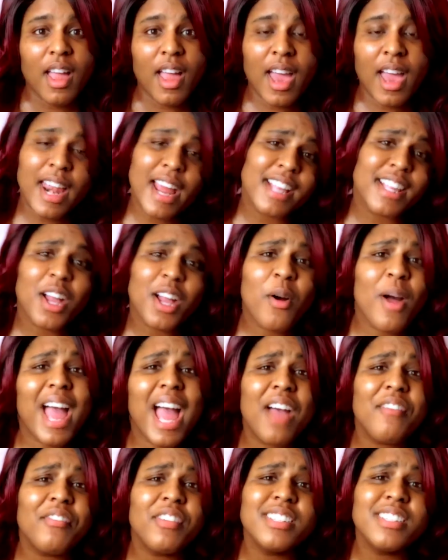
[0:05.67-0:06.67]
I know I
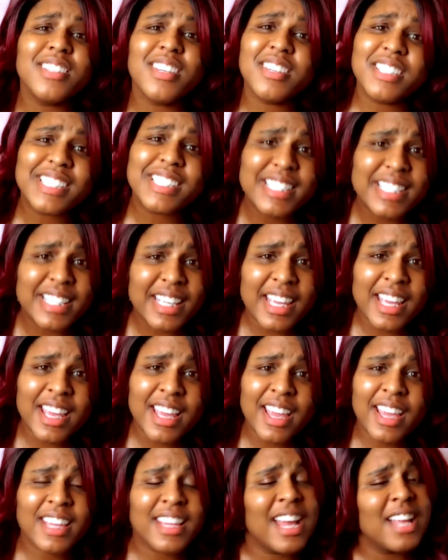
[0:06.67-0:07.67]
haven't done a skit,
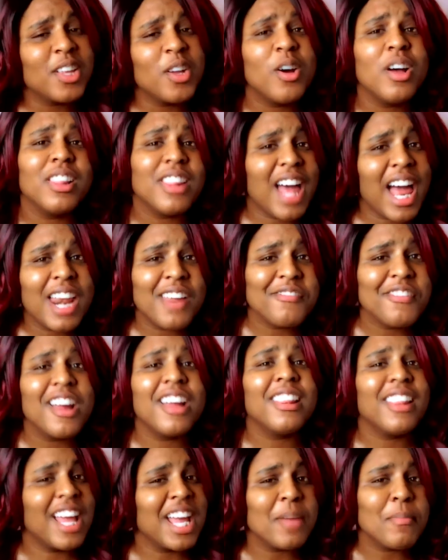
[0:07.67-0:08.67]
because I know a lot of y'all
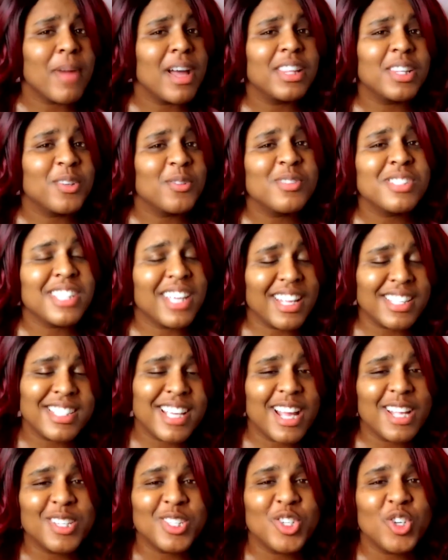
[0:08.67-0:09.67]
like my little skits
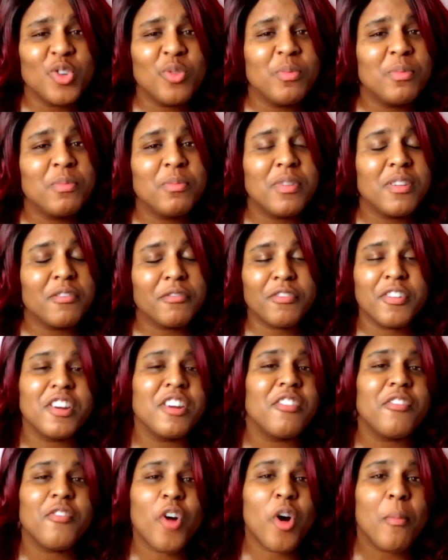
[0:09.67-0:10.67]
I do in front
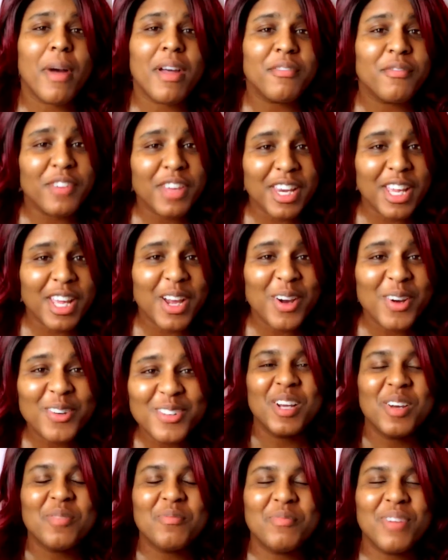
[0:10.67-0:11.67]
of all my
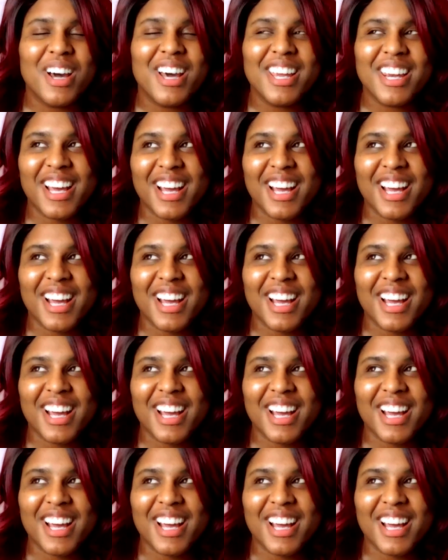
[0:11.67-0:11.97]
videos, but